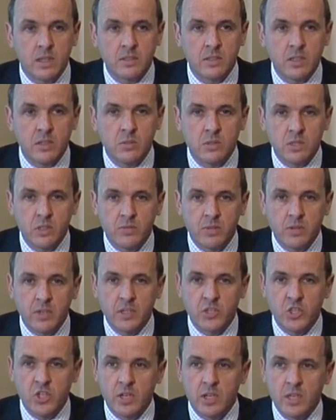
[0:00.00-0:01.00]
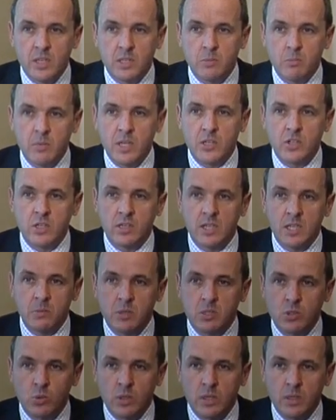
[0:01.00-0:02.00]
I don't differentiate immediately
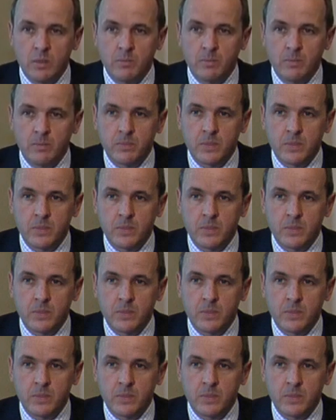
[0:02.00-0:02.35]
between